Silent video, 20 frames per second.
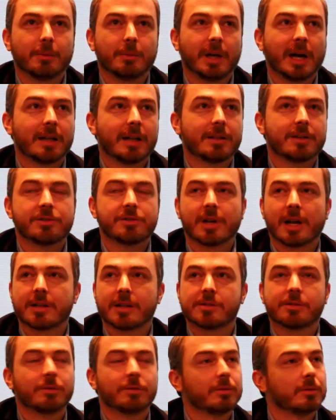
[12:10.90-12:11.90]
We had the
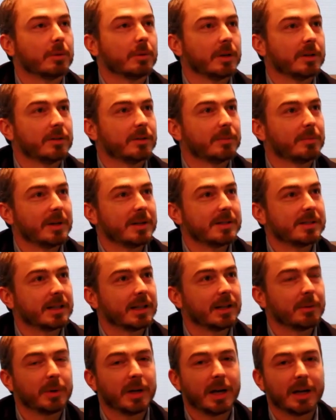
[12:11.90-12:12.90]
chance to do it,
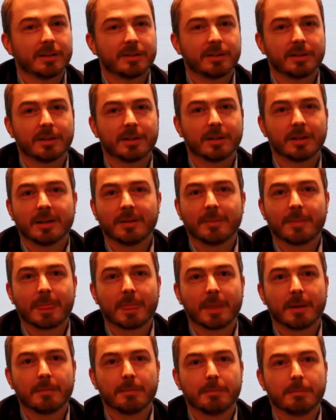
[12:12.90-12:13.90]
basically. We had
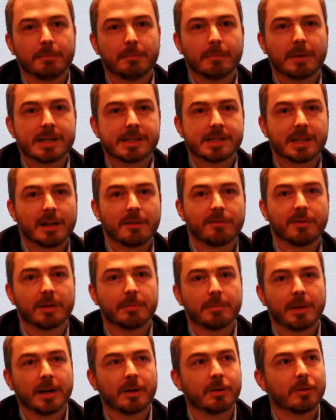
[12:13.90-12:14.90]
myself
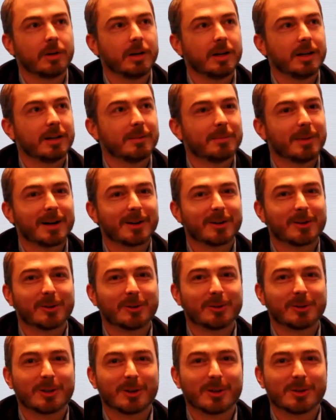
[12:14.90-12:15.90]
and my colleague Marco
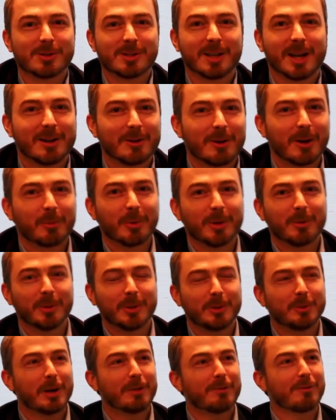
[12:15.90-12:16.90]
Controzzi. I know
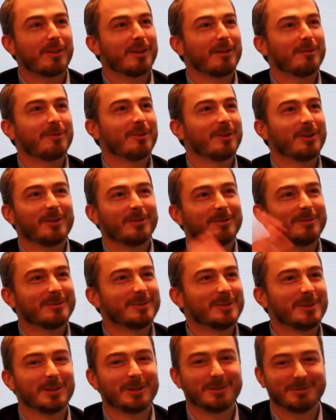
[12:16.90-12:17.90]
we do everything for,
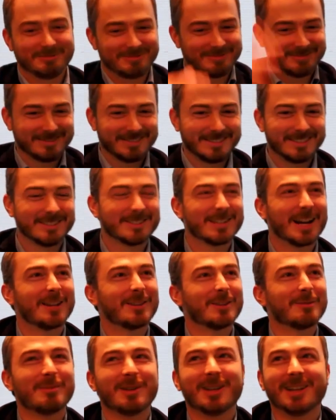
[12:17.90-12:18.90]

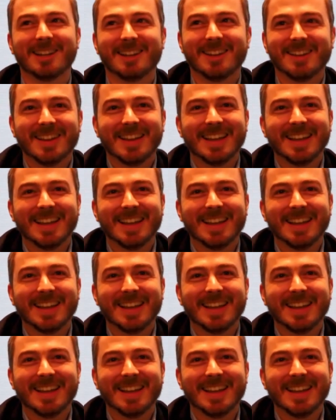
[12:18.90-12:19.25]
randomly.